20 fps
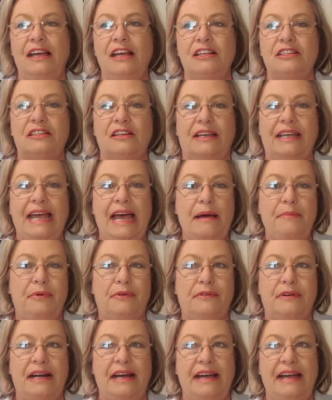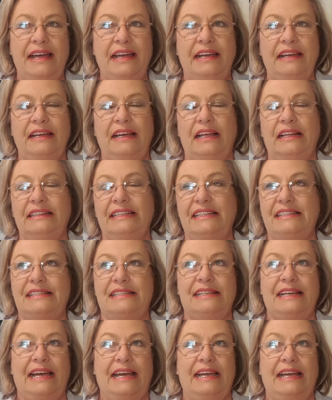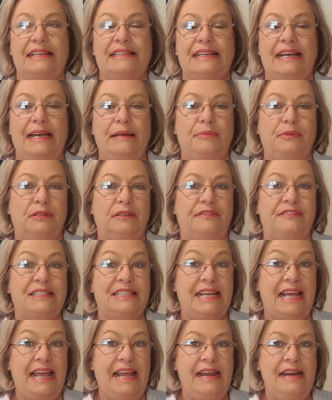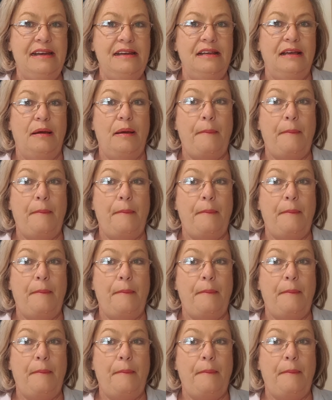So cabaret, let's say a table of 10,